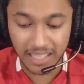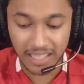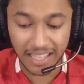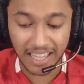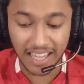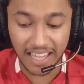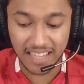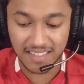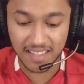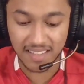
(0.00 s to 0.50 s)

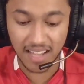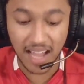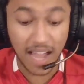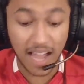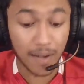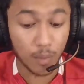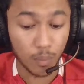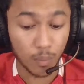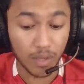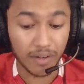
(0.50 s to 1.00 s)
He's
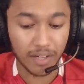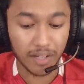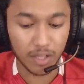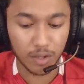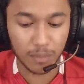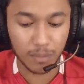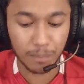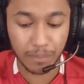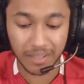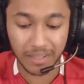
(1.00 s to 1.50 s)
had a very
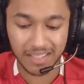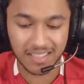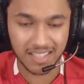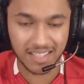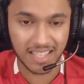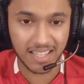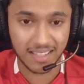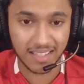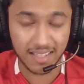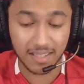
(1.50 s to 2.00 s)
good
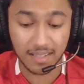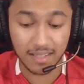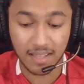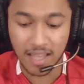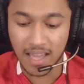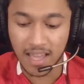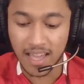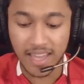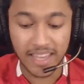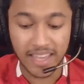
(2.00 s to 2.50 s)
preseason.